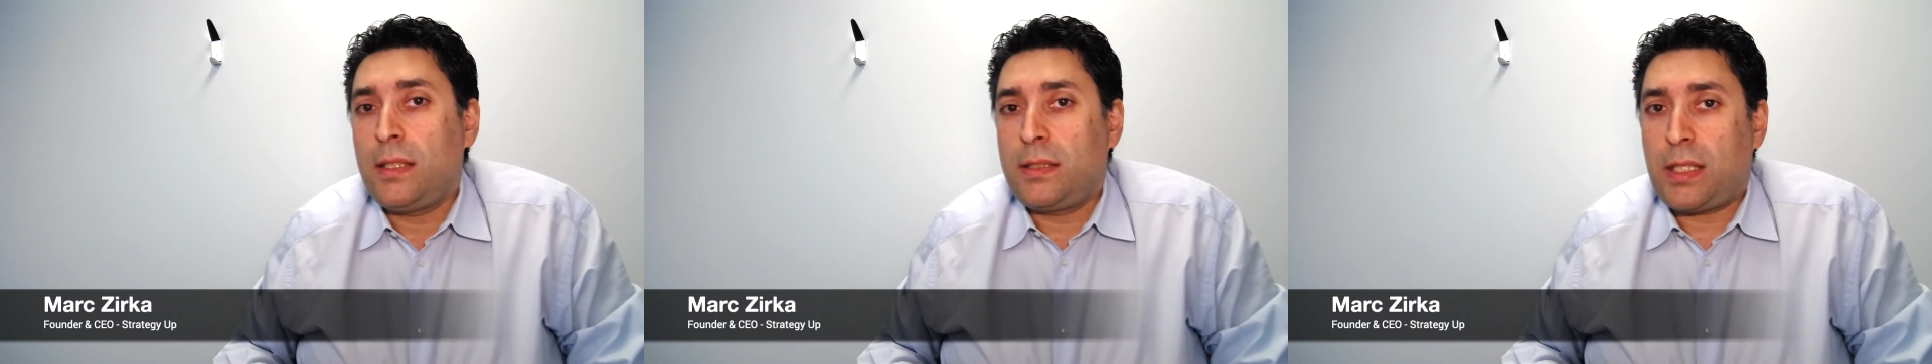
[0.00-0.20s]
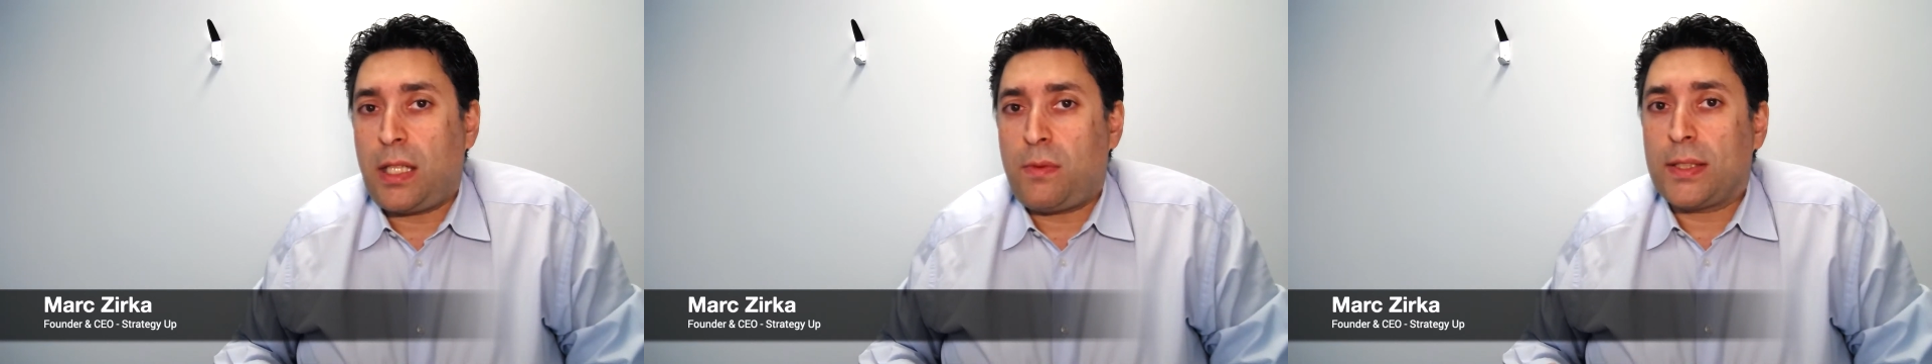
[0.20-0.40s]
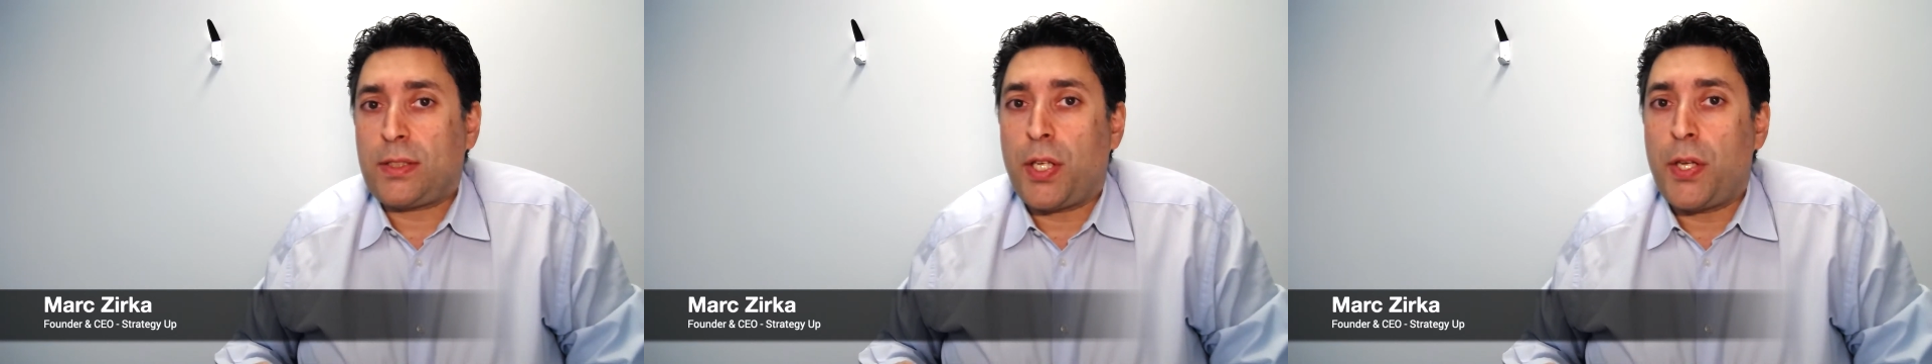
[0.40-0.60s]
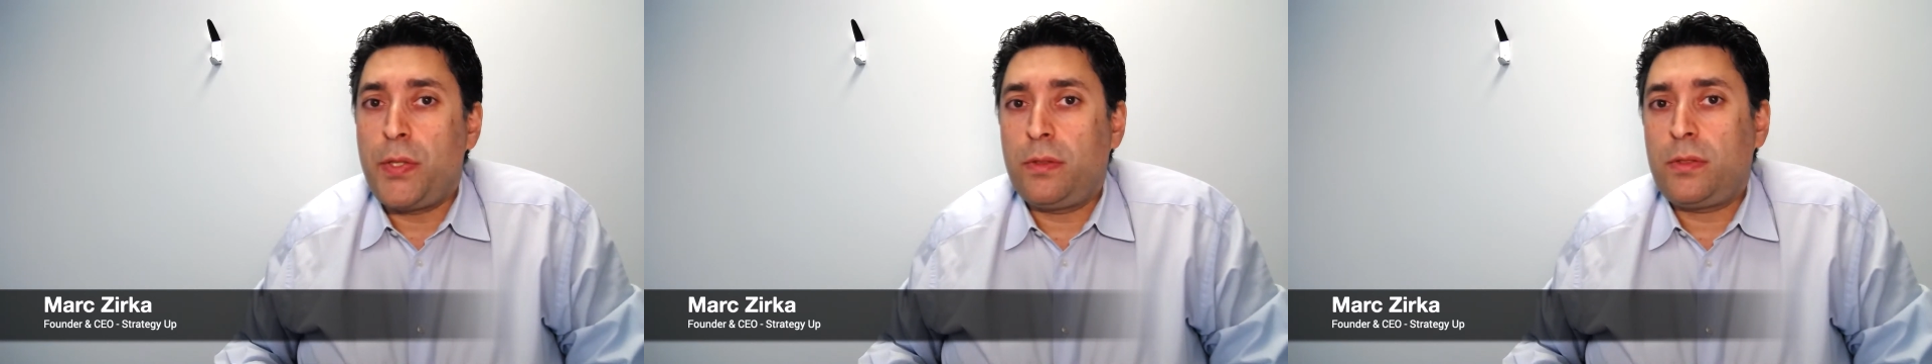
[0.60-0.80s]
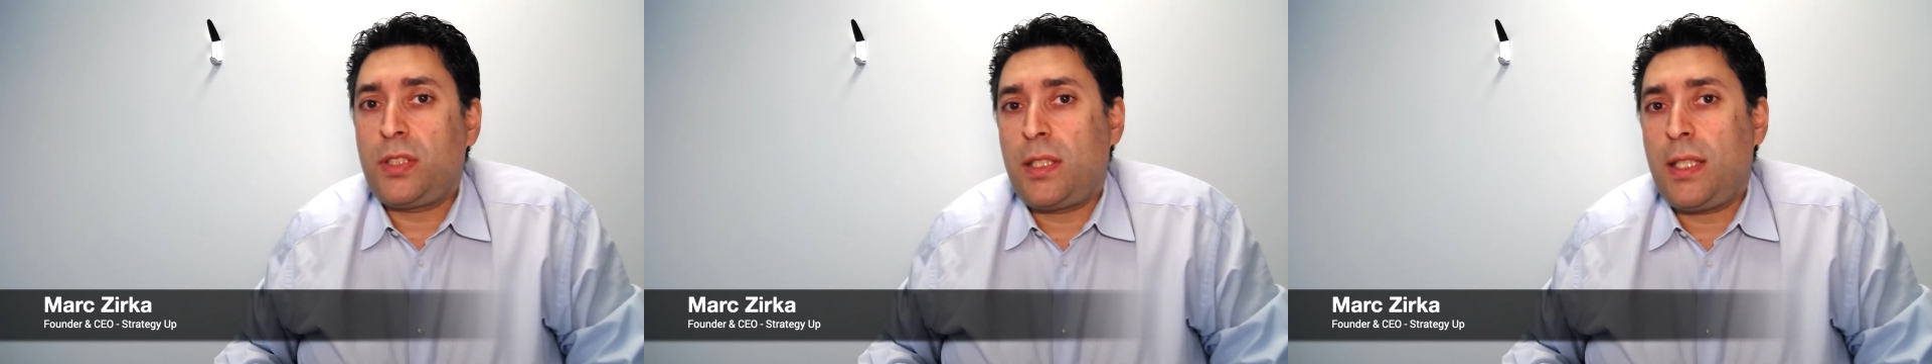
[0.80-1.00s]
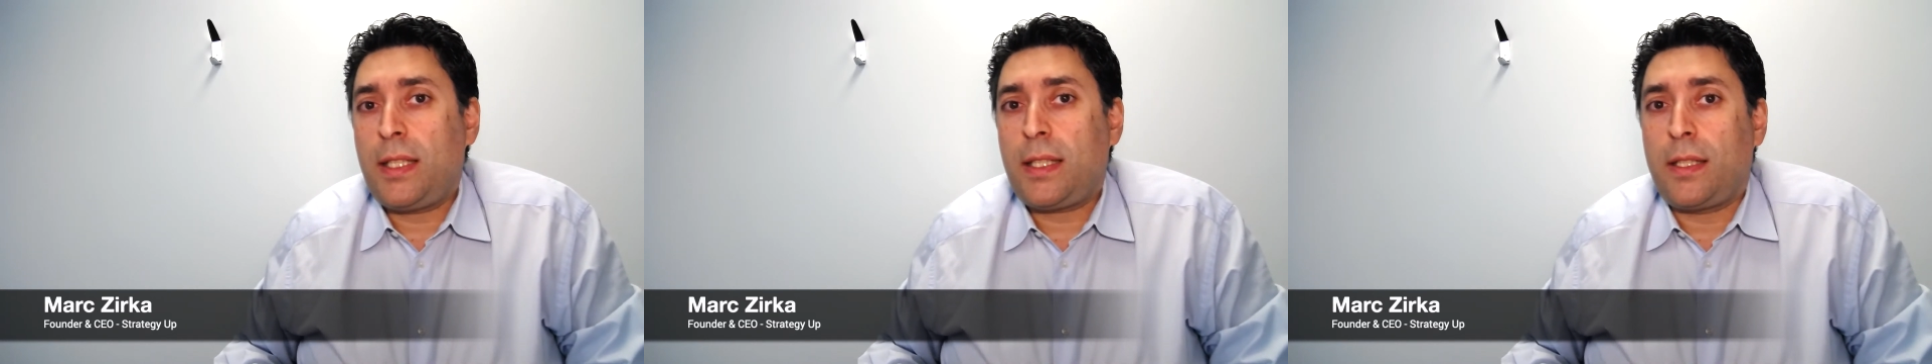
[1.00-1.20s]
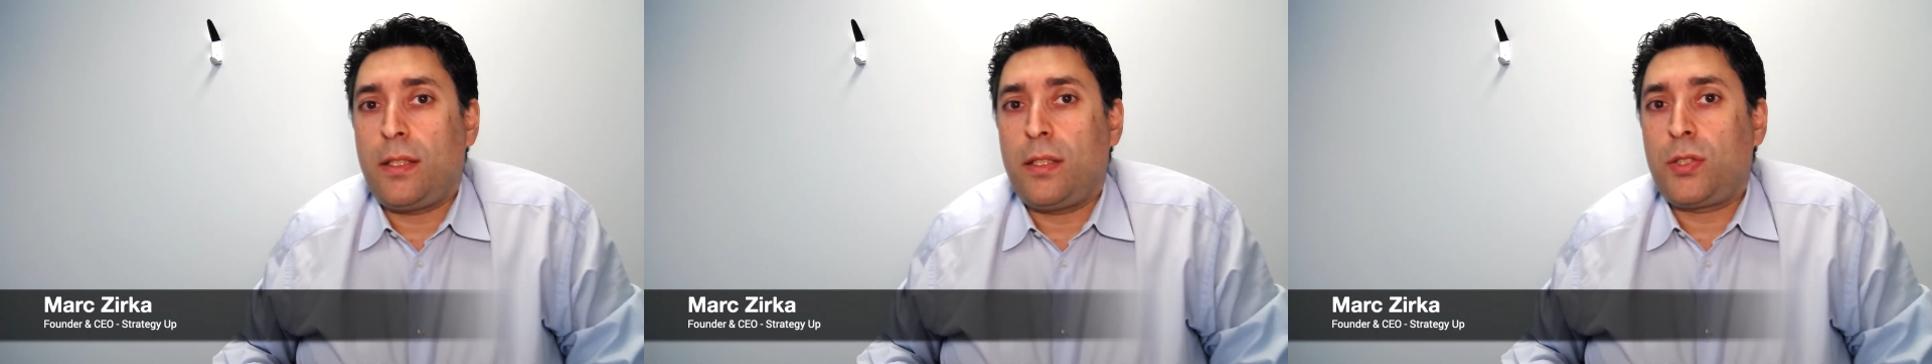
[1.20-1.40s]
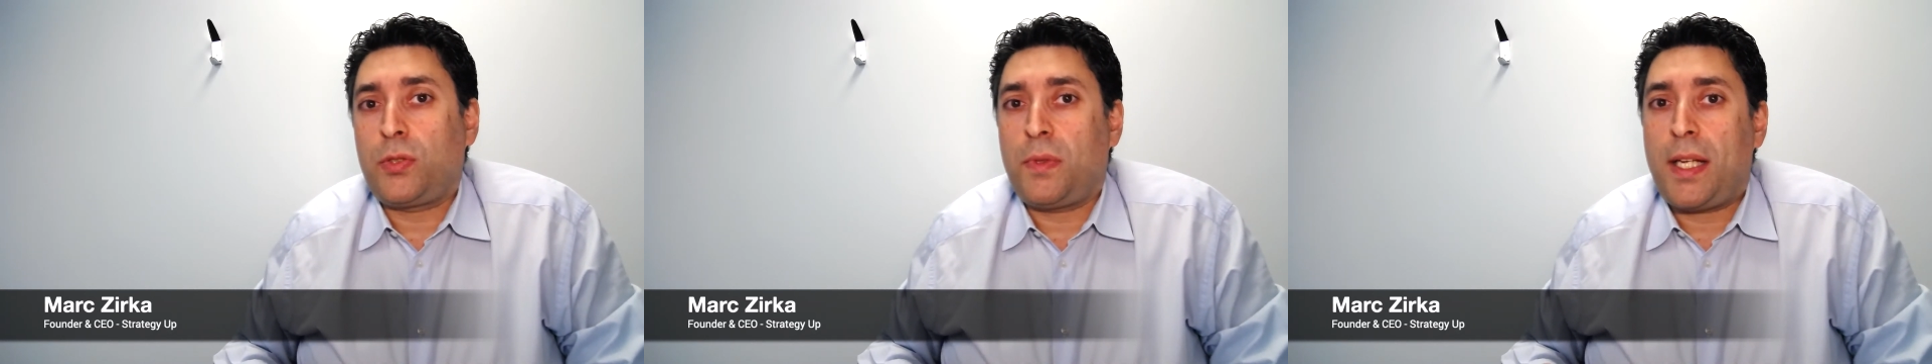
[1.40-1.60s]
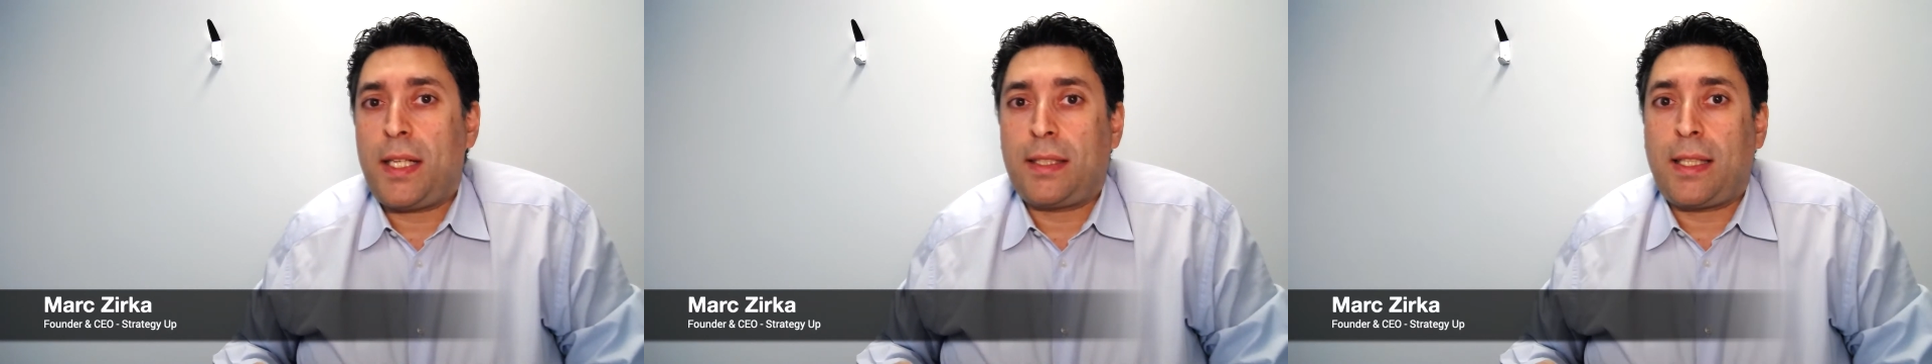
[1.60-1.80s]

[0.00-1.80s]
there was a huge leakage where